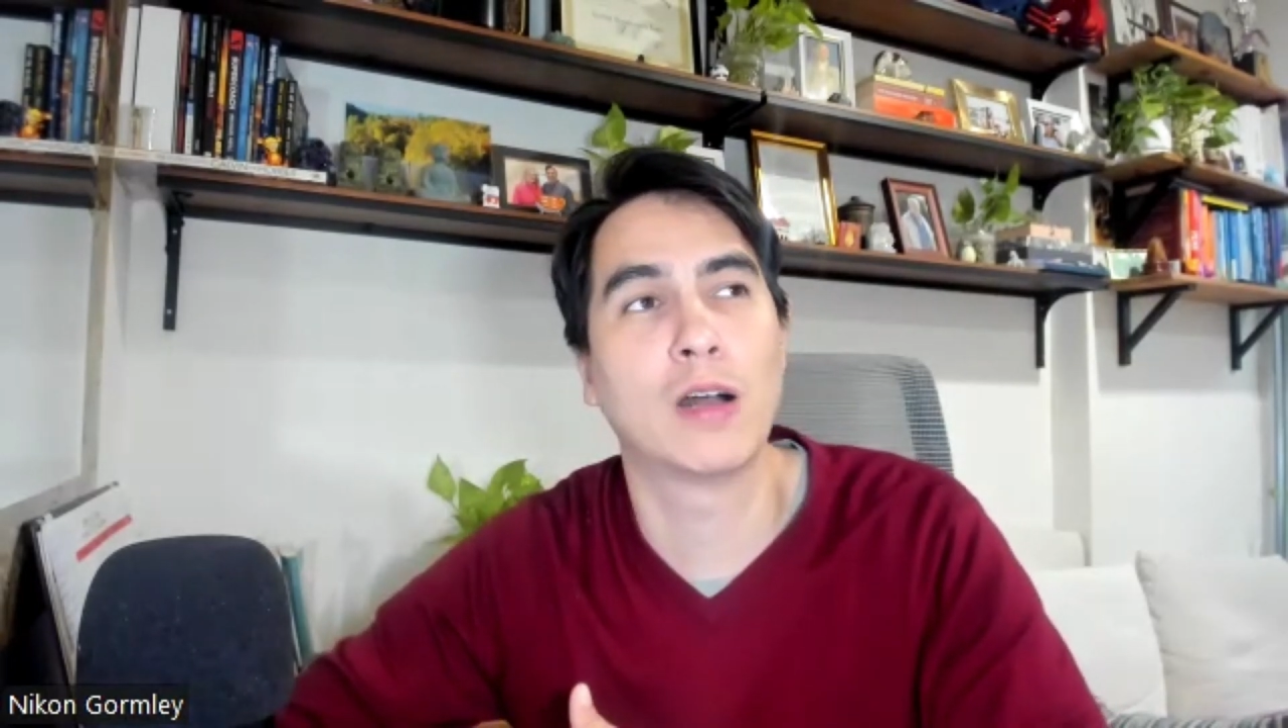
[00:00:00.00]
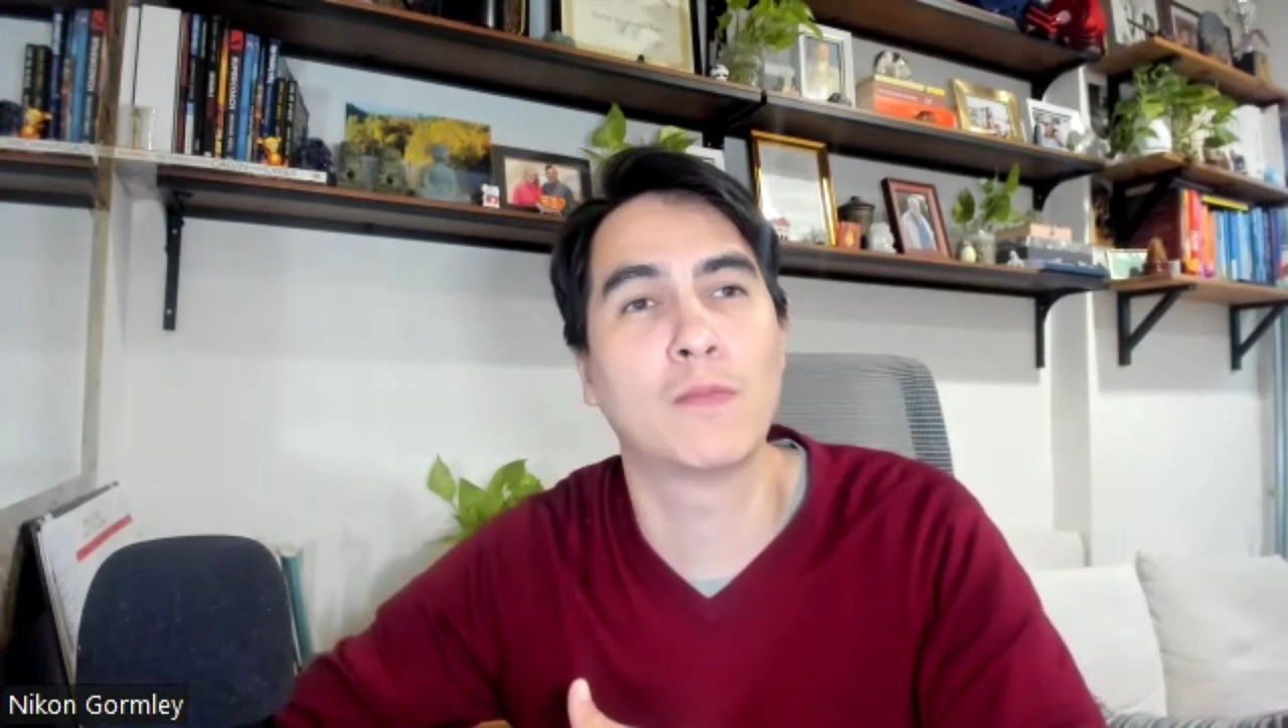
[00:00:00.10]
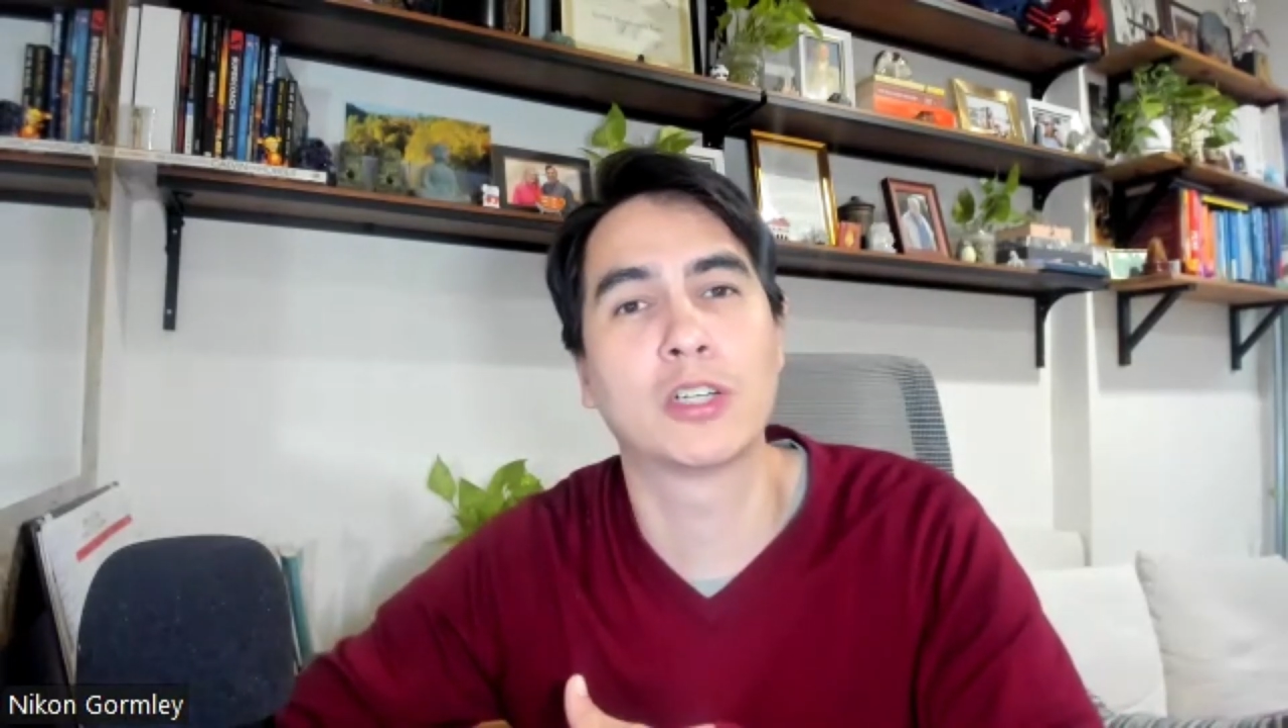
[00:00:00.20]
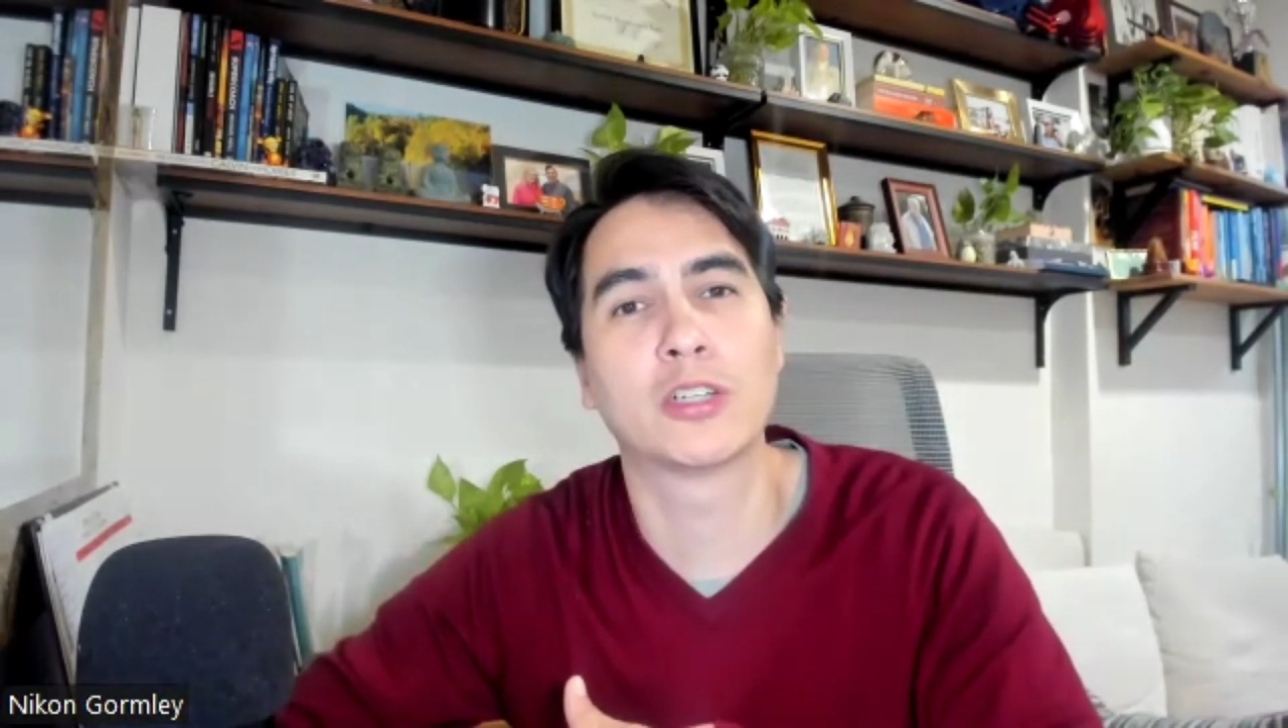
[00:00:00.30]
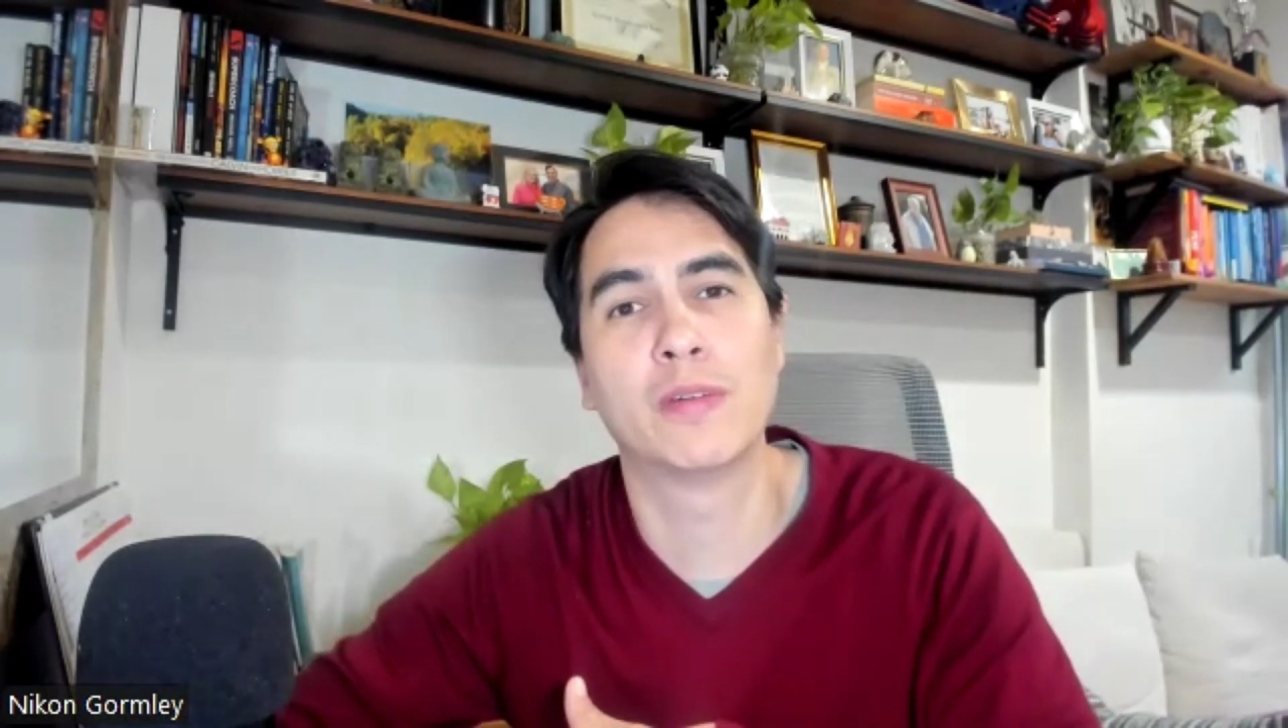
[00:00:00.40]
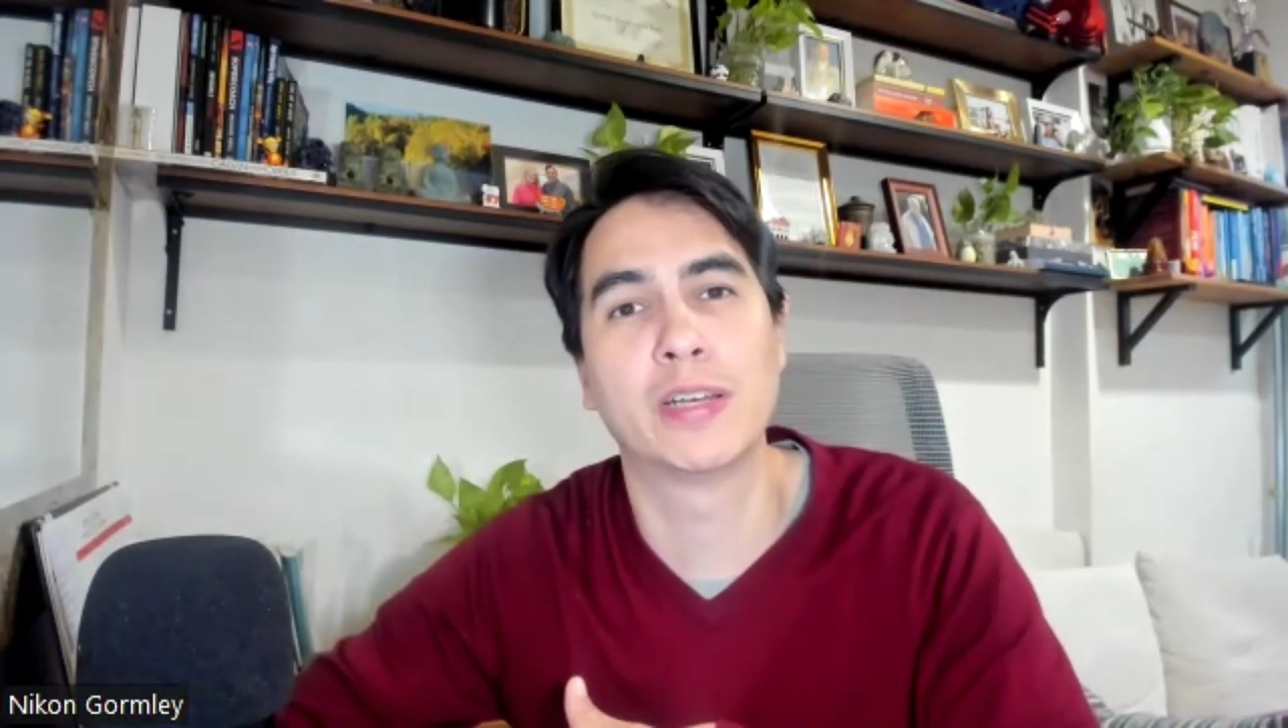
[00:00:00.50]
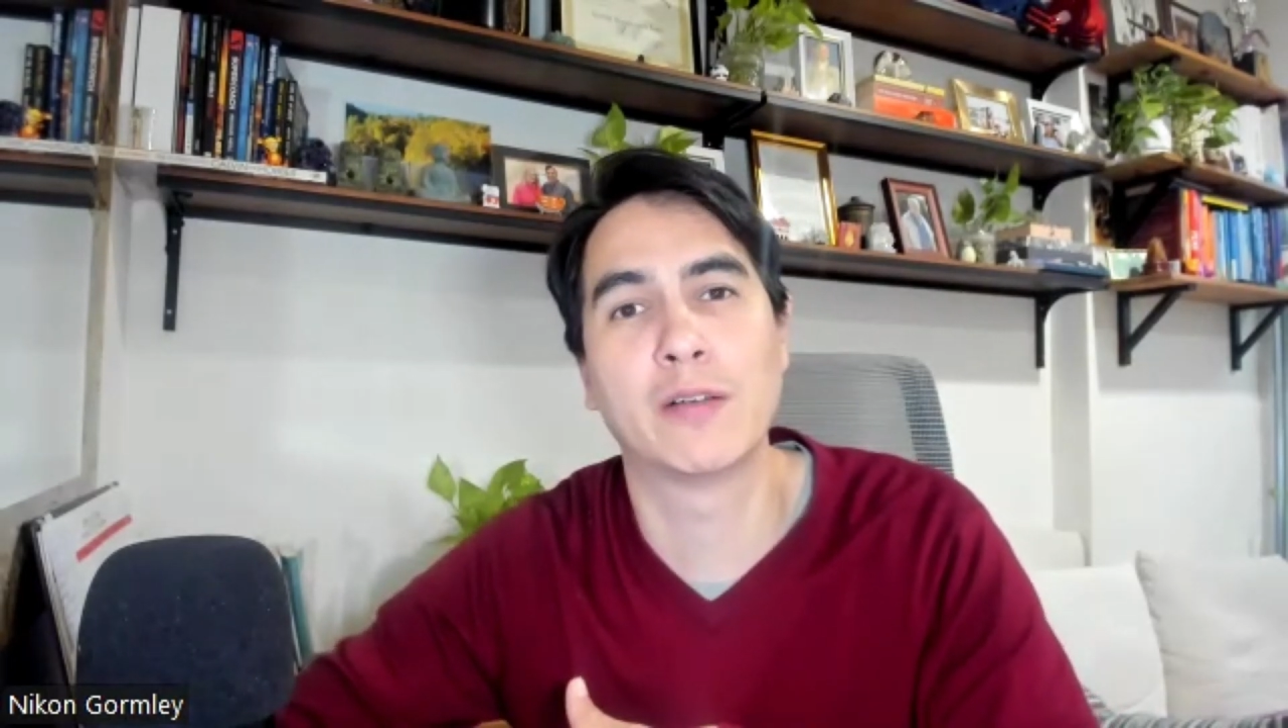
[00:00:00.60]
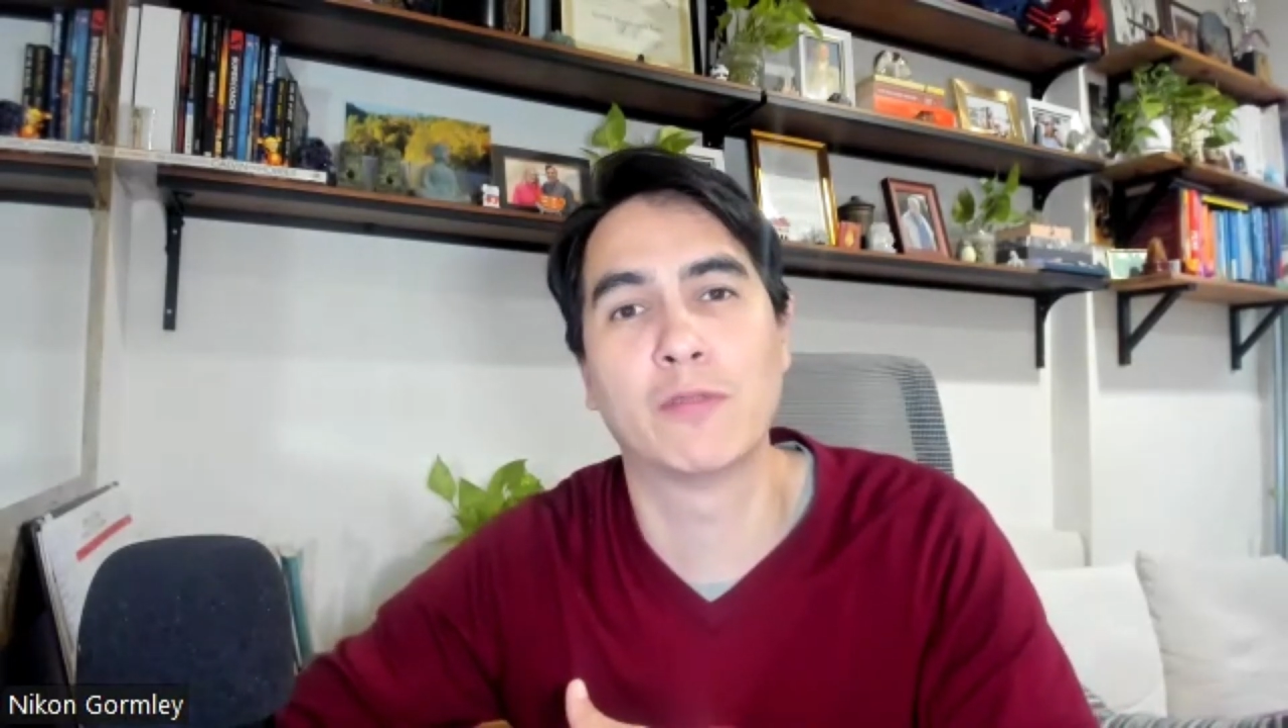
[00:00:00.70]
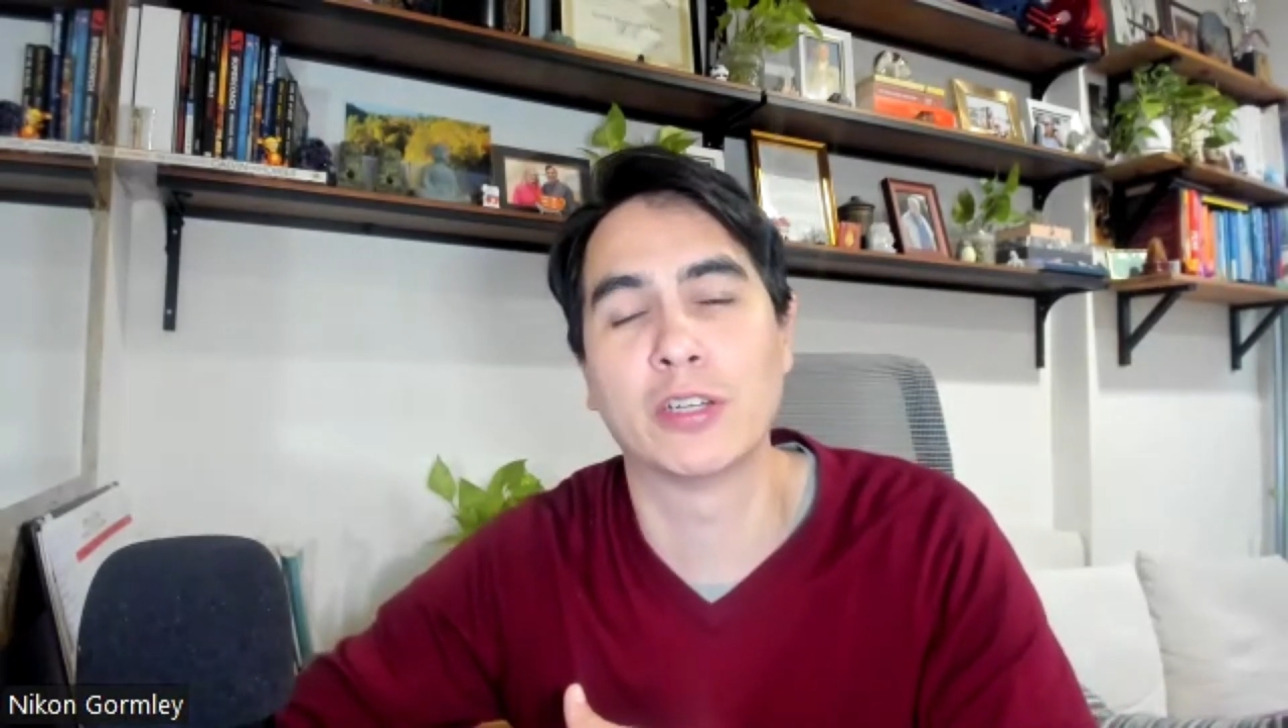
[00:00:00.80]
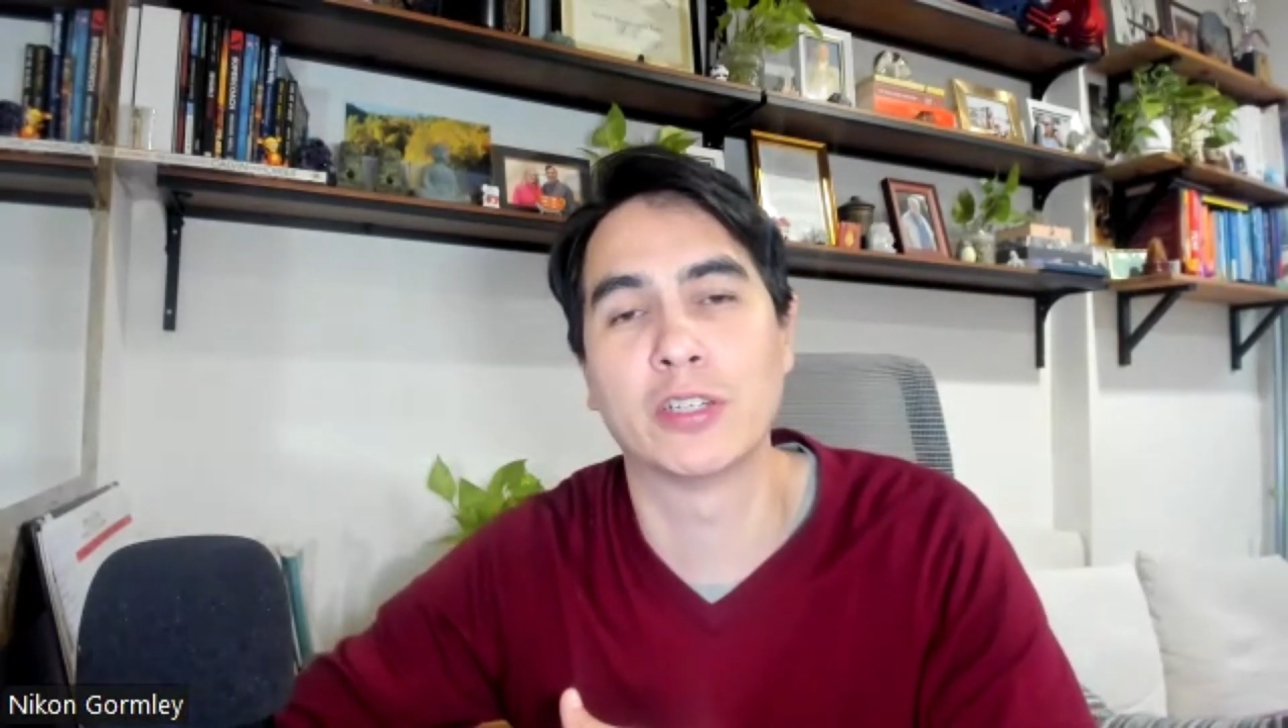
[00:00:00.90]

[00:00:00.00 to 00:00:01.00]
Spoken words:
how much money I want